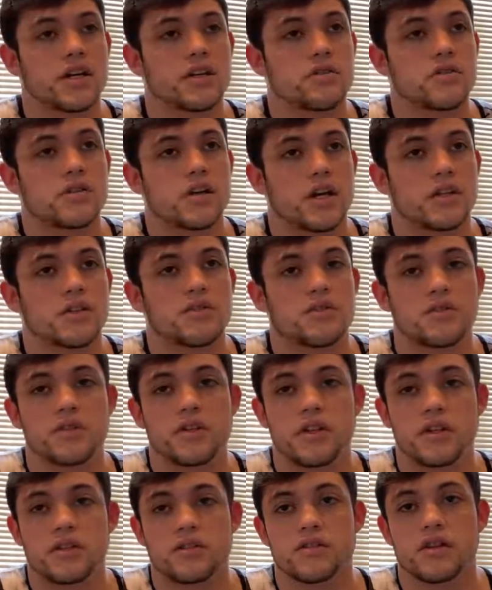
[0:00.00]
I used an
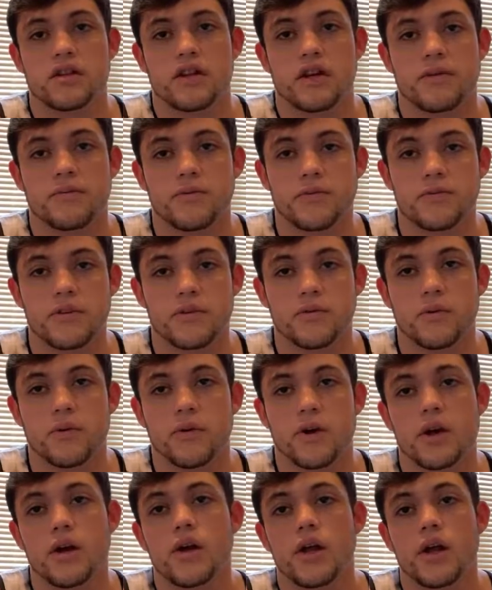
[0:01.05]
S50 instead of the
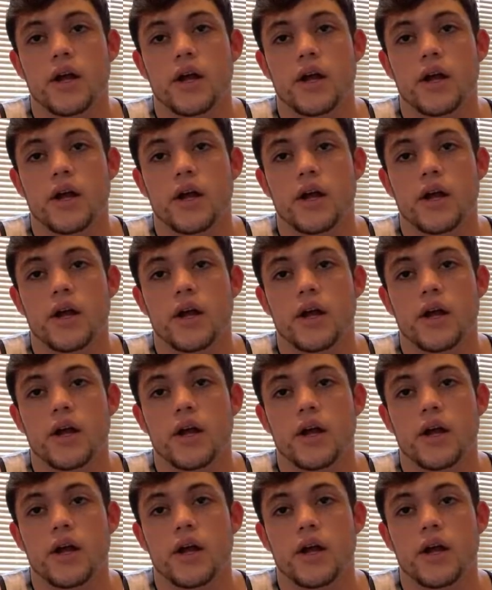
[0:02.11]
M54,